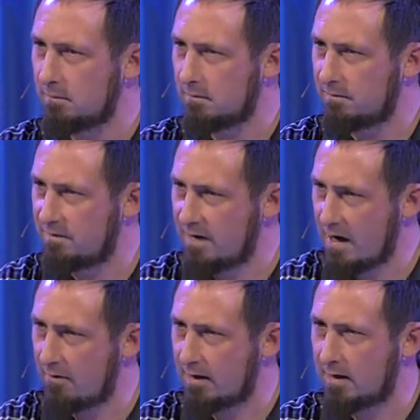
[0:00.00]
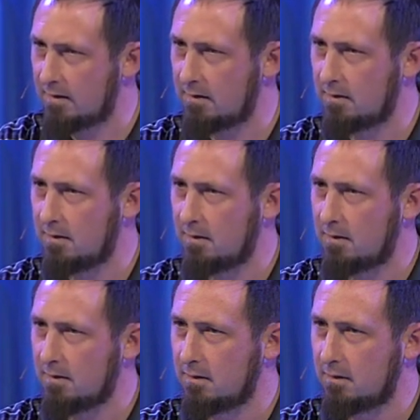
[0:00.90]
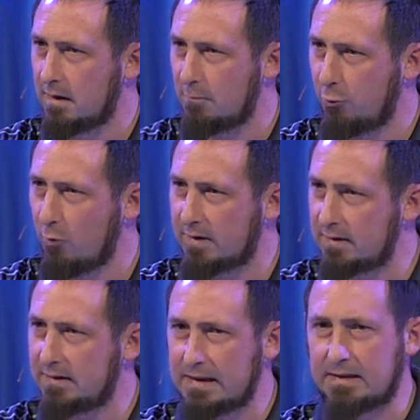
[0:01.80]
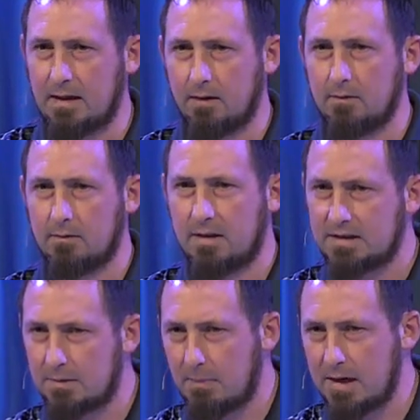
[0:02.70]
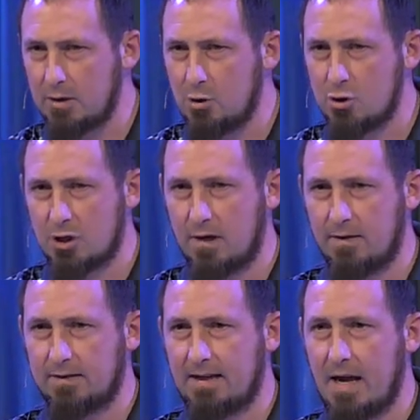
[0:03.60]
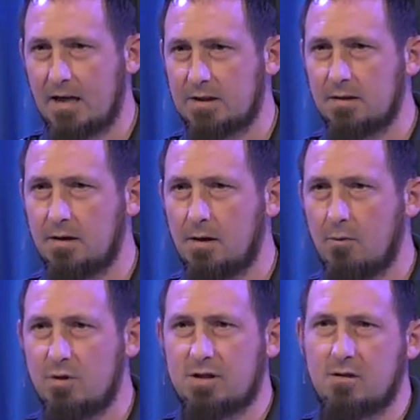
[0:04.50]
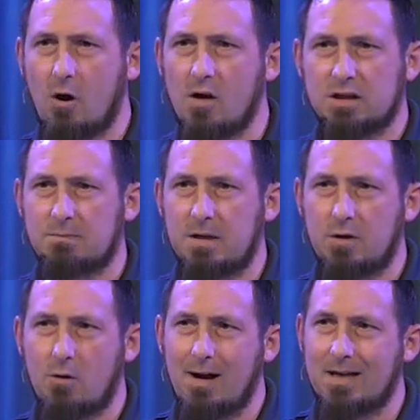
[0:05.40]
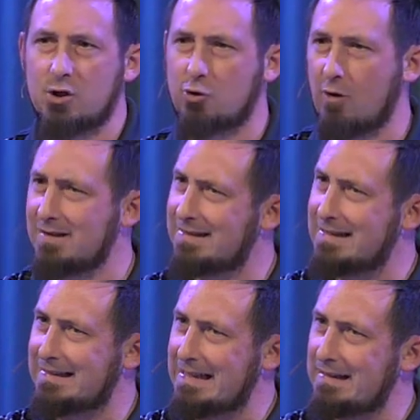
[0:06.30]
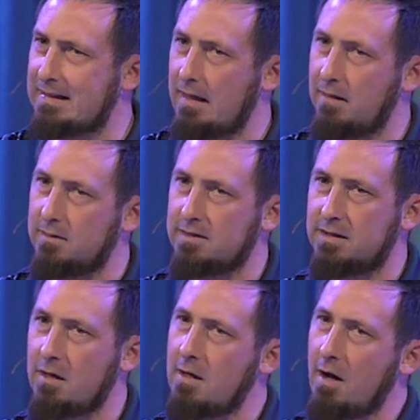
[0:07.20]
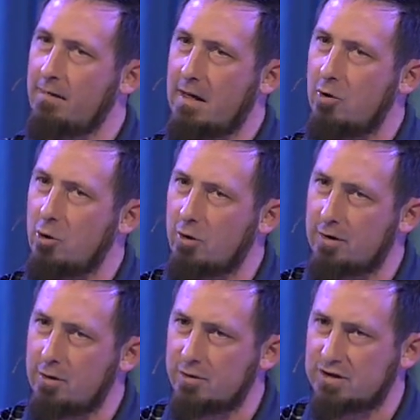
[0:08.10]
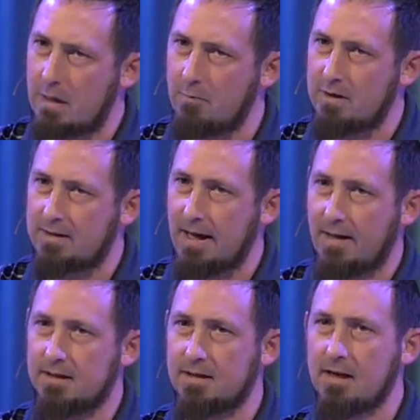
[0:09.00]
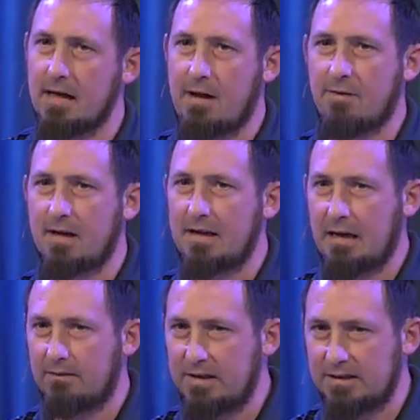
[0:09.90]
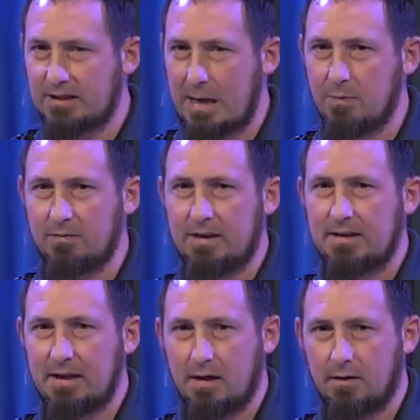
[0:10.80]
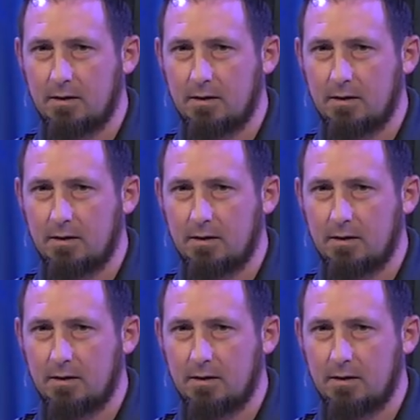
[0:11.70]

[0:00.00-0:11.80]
very important detail. It's the minutia in the text, which causes me to go, I can trust the details of that earlier summary text if it can get this type of detail